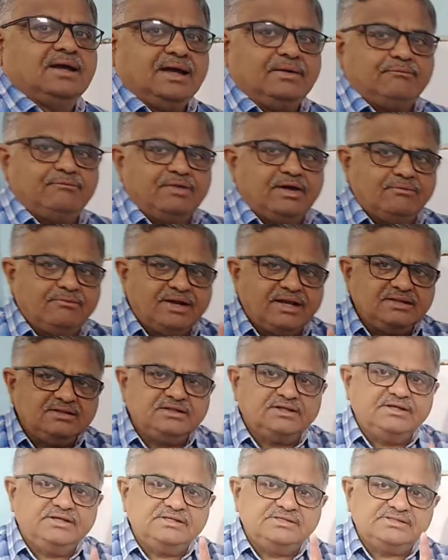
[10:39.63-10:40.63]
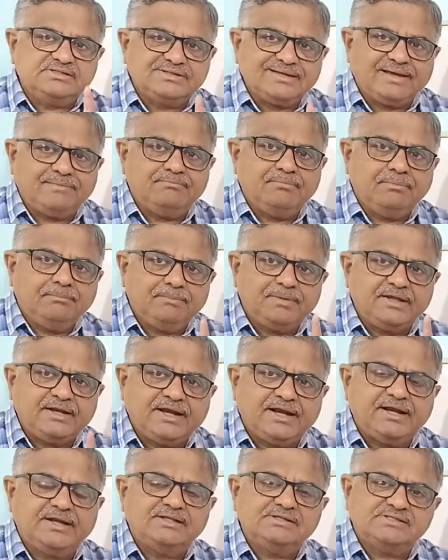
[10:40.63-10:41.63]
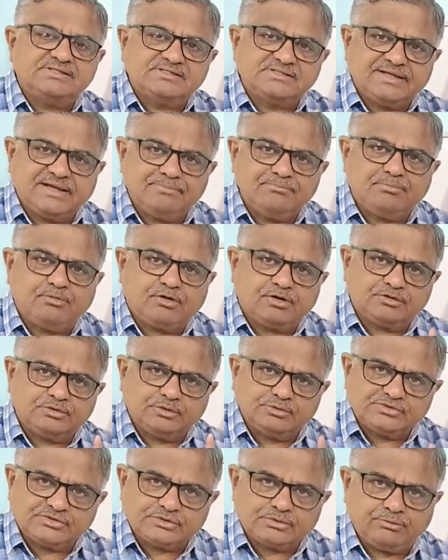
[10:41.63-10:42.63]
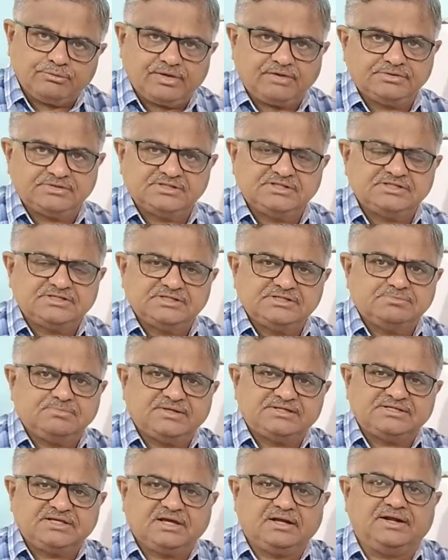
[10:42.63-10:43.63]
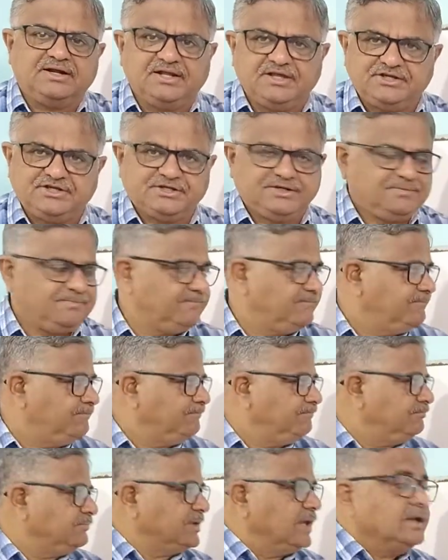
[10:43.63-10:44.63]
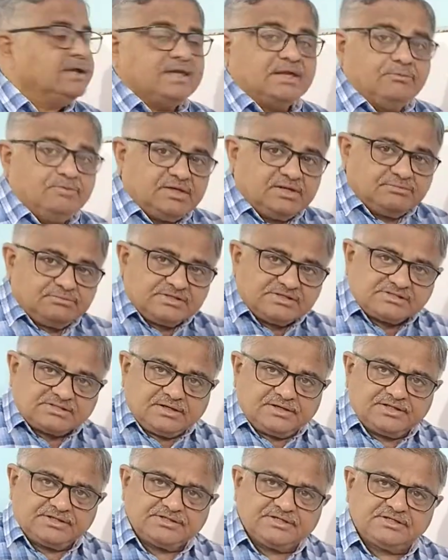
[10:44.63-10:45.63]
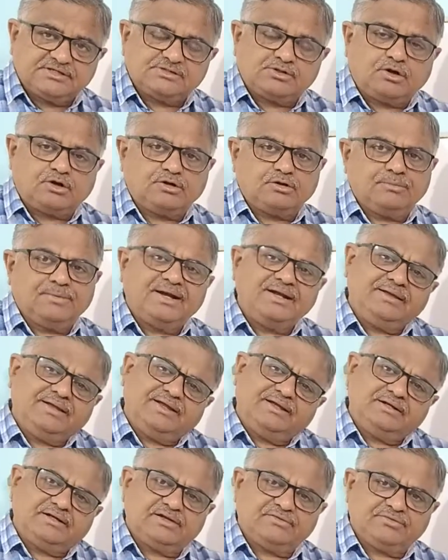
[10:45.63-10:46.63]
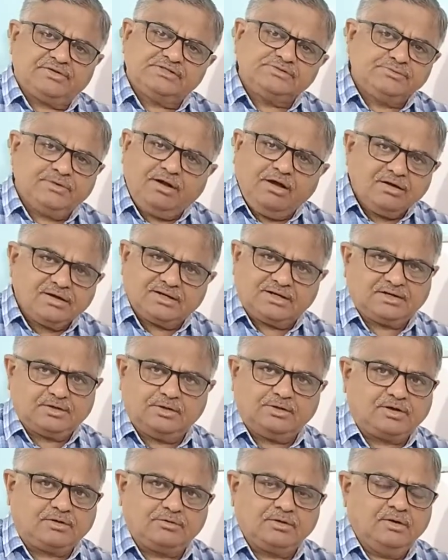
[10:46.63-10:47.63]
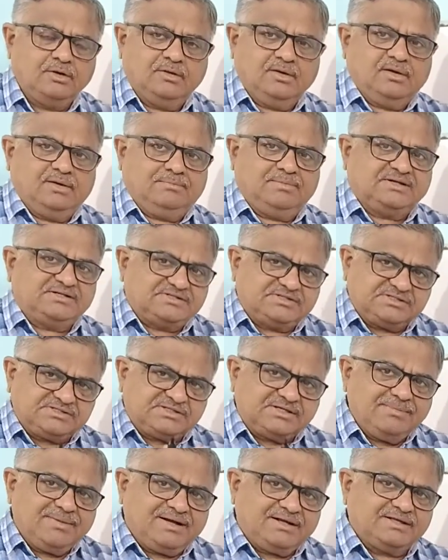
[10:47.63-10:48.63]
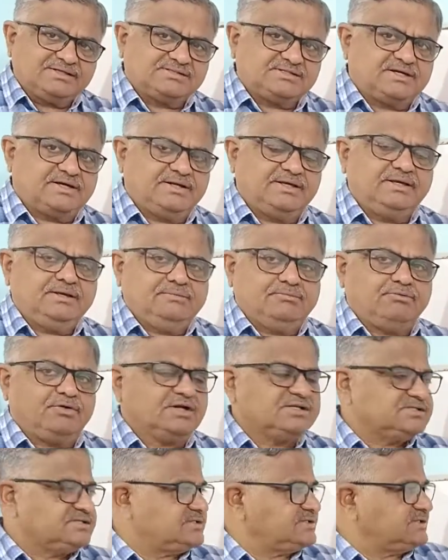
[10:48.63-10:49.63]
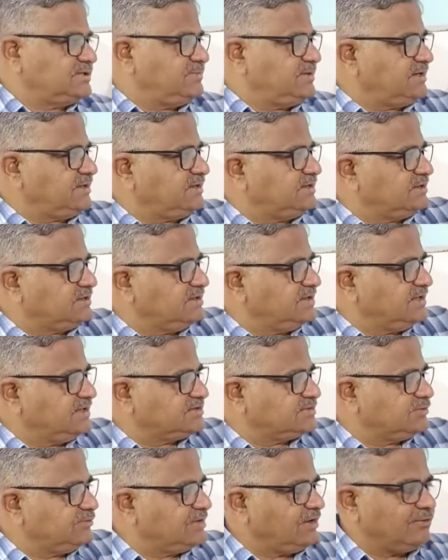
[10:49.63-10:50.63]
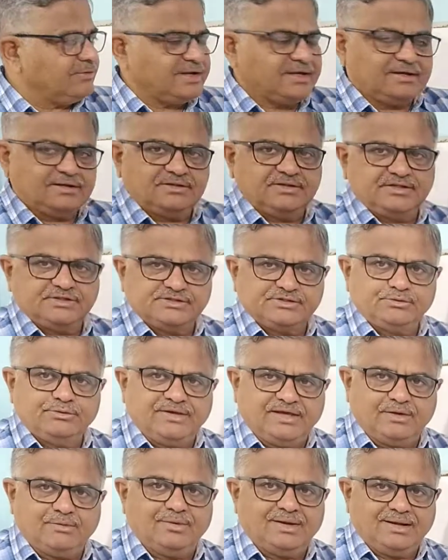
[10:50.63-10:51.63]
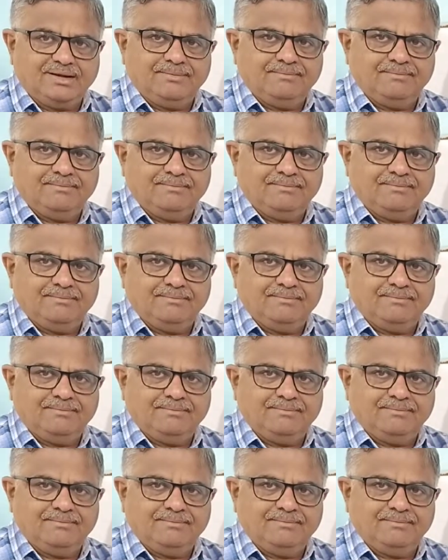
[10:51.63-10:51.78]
wavelength is same, period is same for those two waves. This is basic condition. Even if this condition is not obeyed, interference will occur, no doubt. But systematic study, for systematicness, we have taken these two equal.